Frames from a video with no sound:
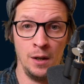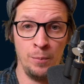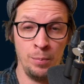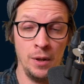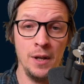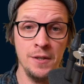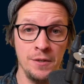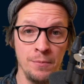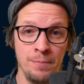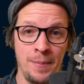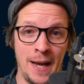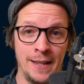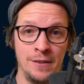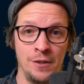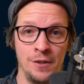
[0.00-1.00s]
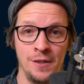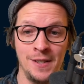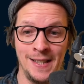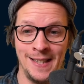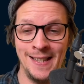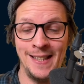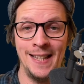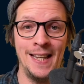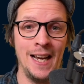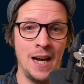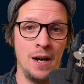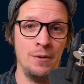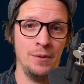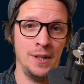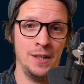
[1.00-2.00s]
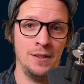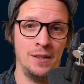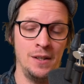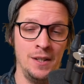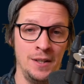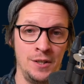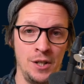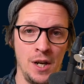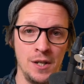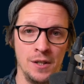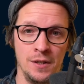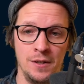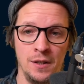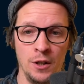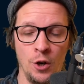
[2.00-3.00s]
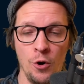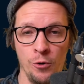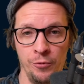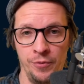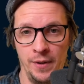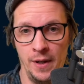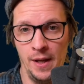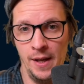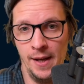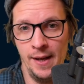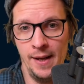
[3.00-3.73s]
apply some patterns and see how it, it changes the code.